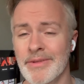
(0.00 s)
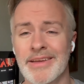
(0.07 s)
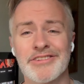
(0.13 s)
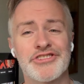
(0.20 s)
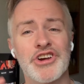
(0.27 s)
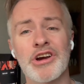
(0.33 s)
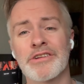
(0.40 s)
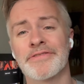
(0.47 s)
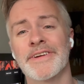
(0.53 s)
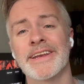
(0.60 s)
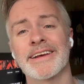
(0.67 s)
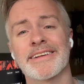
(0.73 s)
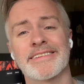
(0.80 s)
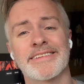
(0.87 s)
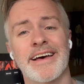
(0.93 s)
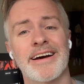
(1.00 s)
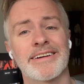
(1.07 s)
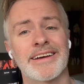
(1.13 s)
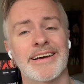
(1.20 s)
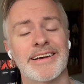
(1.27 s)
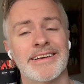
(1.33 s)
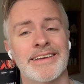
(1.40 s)
Dark Phoenix
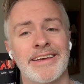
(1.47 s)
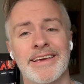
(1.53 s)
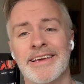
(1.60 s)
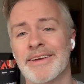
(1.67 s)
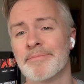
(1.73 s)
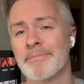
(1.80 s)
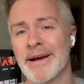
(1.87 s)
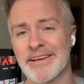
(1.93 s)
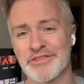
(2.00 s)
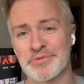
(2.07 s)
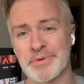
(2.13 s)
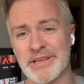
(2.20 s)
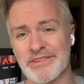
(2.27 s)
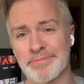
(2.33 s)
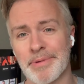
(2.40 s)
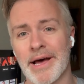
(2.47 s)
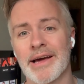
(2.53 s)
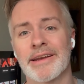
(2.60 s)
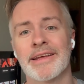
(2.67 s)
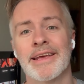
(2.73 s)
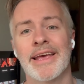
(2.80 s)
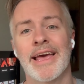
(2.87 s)
Saga, my sweet spot.